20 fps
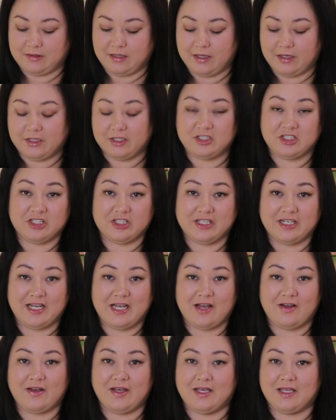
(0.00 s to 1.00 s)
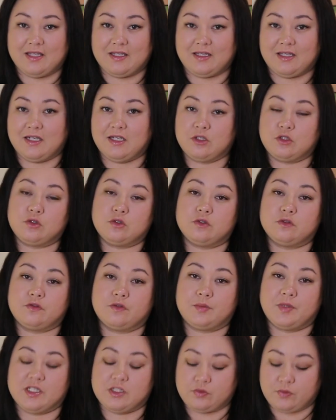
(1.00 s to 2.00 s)
already took it out and let it cool for
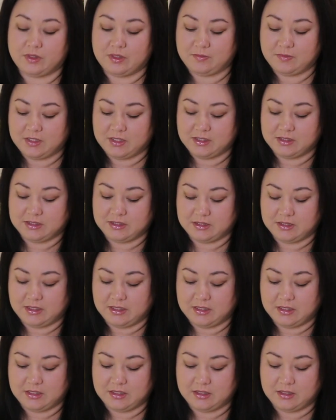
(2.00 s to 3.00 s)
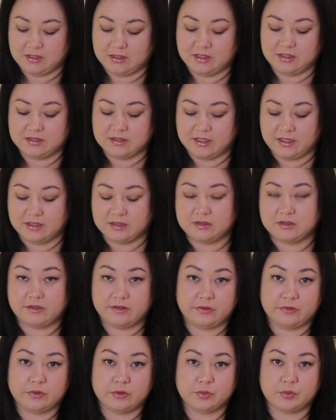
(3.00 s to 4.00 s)
about 20 minutes, and these cakes
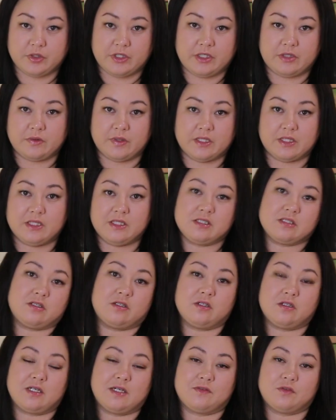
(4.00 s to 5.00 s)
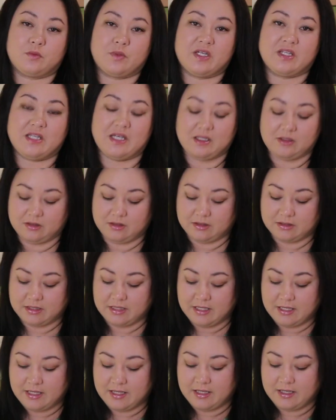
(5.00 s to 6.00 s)
cool pretty quickly, so you don't have to wait that long.
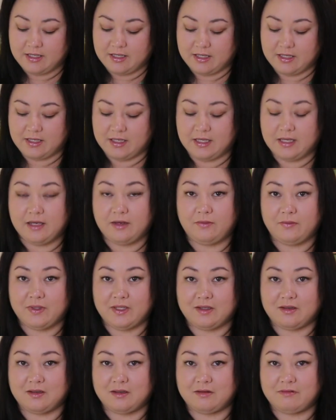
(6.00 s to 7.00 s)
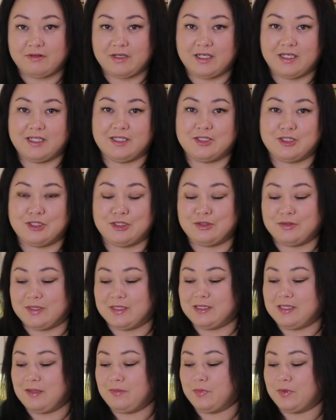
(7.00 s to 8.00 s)
And now we are ready to
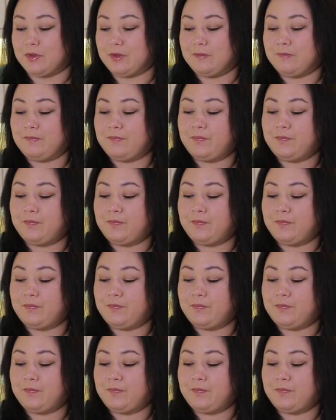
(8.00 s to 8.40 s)
assemble.